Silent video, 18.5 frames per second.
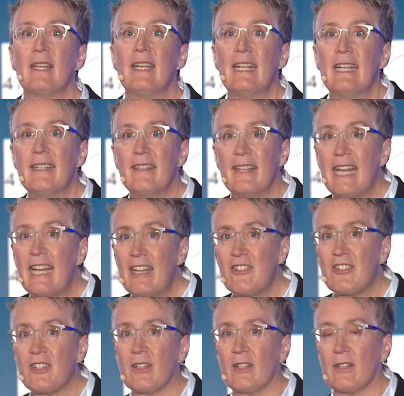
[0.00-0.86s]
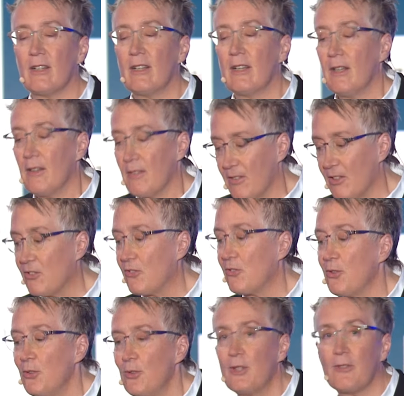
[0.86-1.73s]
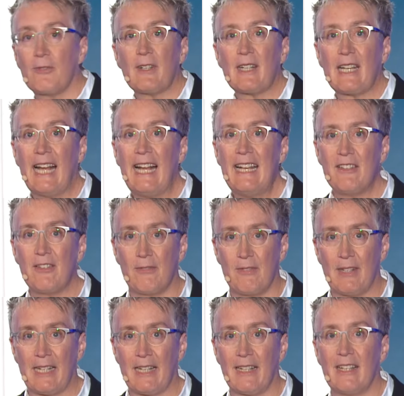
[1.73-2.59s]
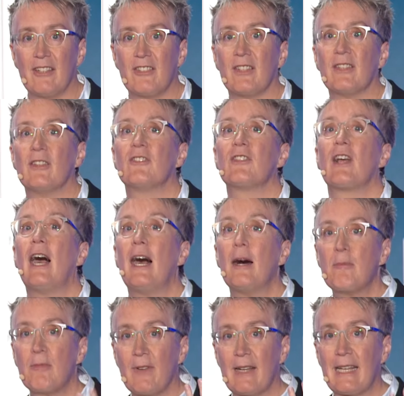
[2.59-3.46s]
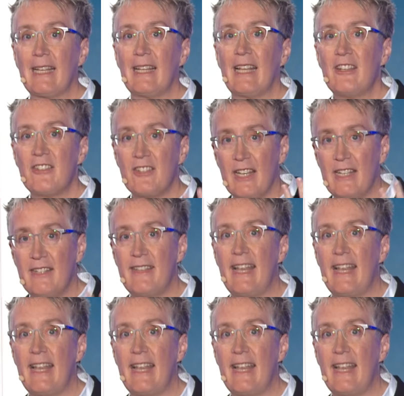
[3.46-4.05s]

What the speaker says: In nature, there's two different kinds of regulation. There's upregulation and